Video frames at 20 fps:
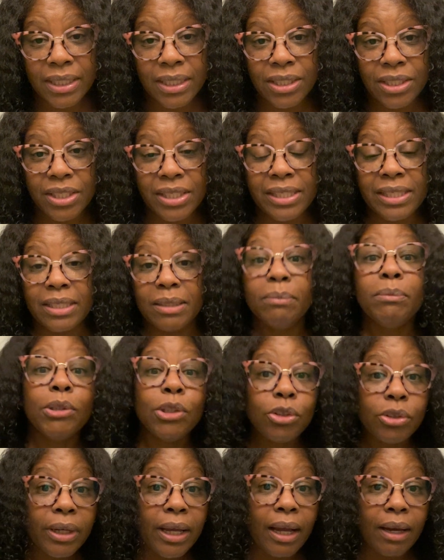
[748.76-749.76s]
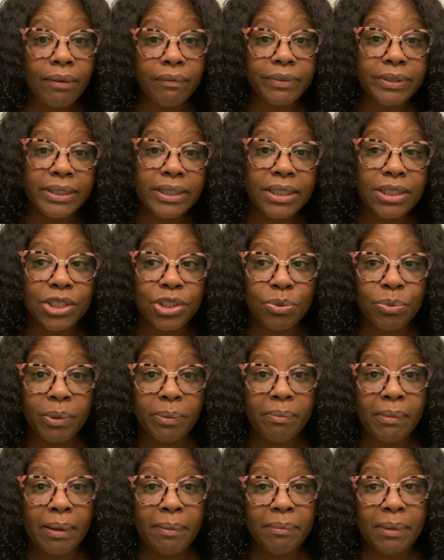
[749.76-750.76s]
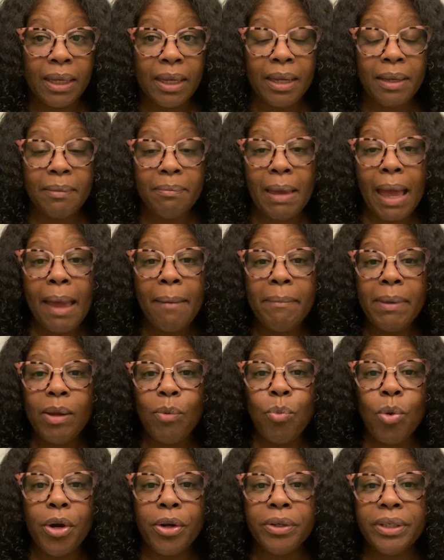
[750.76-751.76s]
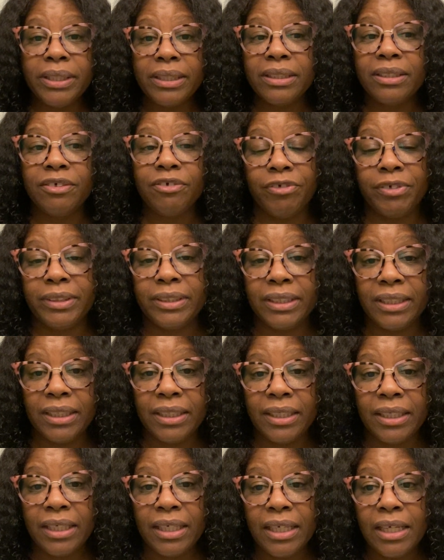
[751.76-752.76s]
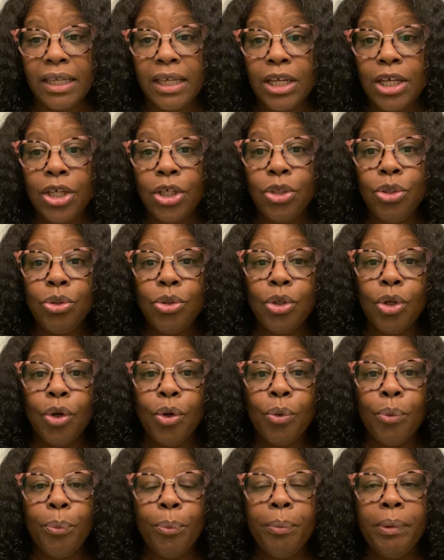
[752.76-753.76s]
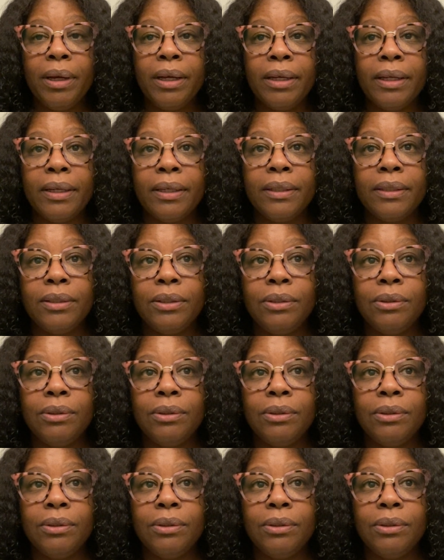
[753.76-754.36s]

similar conversation with my man. I may word it differently, but